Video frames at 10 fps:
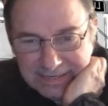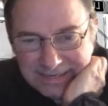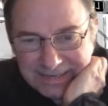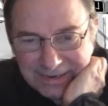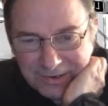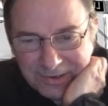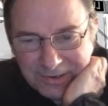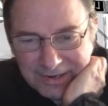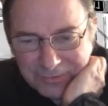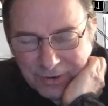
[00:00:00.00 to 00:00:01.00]

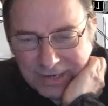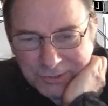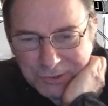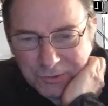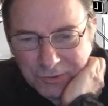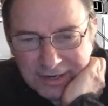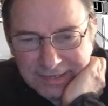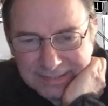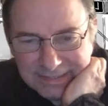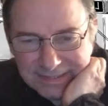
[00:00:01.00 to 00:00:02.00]
a
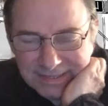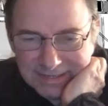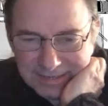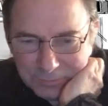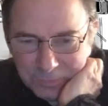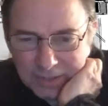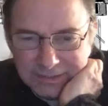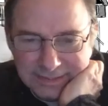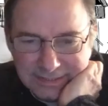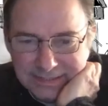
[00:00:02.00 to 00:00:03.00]
restaurant that
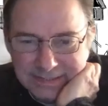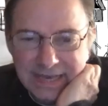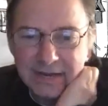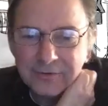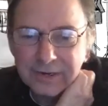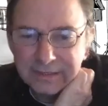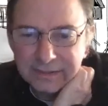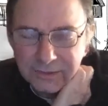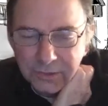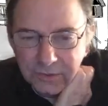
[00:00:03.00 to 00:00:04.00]
wasn't a dairy
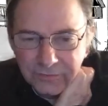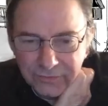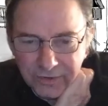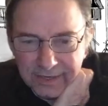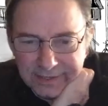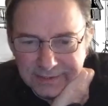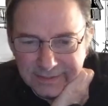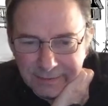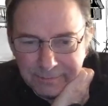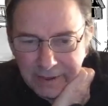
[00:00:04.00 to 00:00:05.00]
and sort of try to
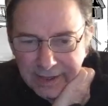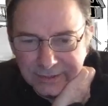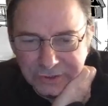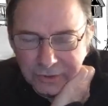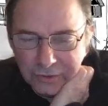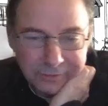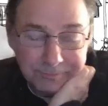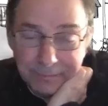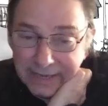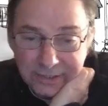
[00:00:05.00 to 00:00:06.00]
imagine, or
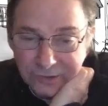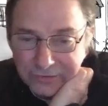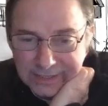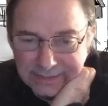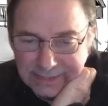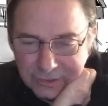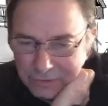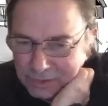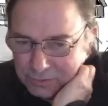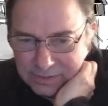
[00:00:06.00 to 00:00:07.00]
bakeries. I knew
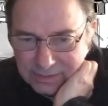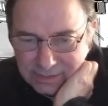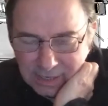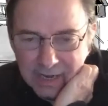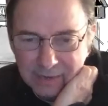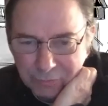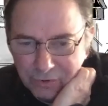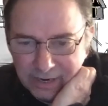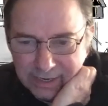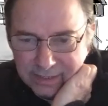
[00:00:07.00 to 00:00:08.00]
there were these
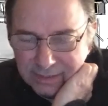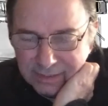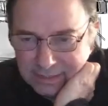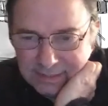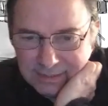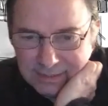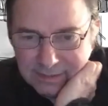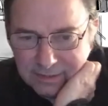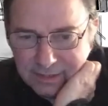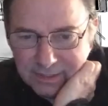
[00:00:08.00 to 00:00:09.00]
hybrid
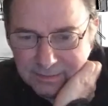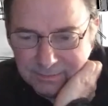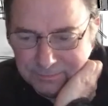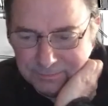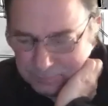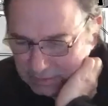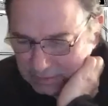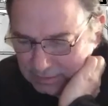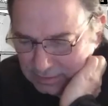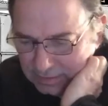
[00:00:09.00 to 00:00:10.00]
kind
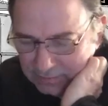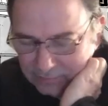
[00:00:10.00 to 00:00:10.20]
of